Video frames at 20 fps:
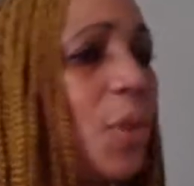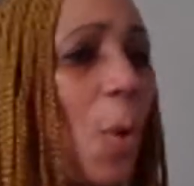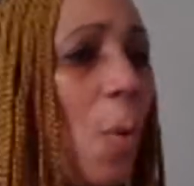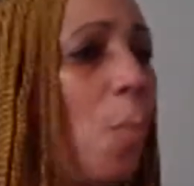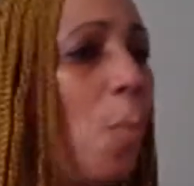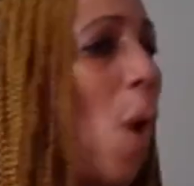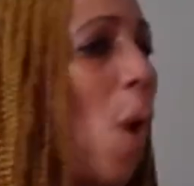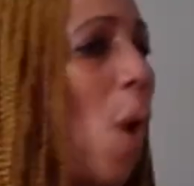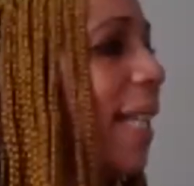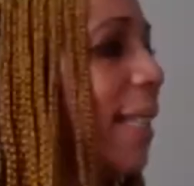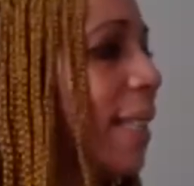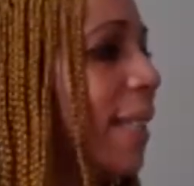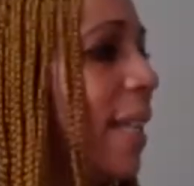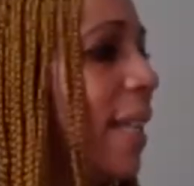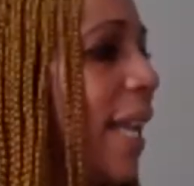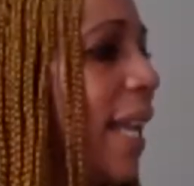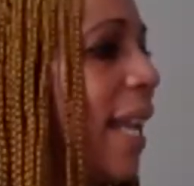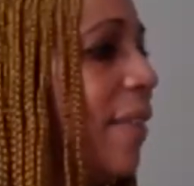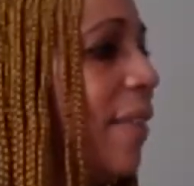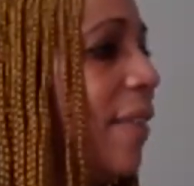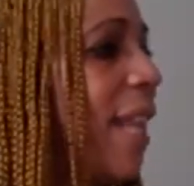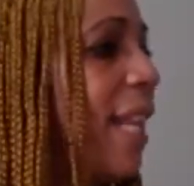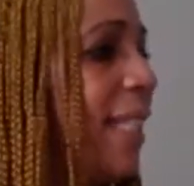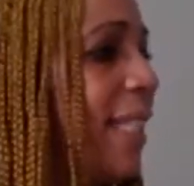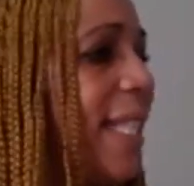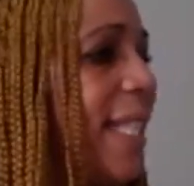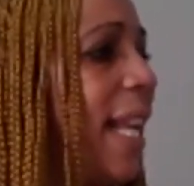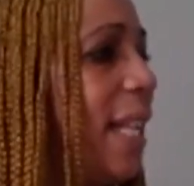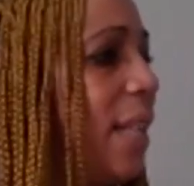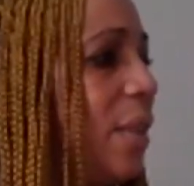So what if
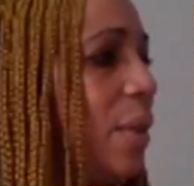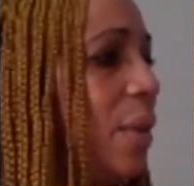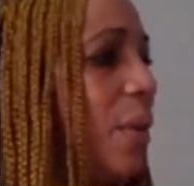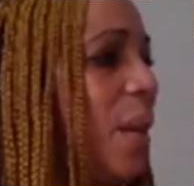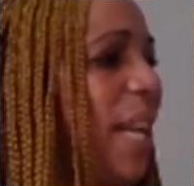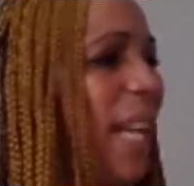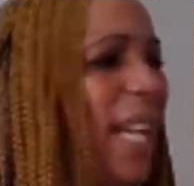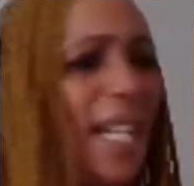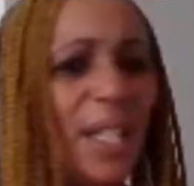they tell you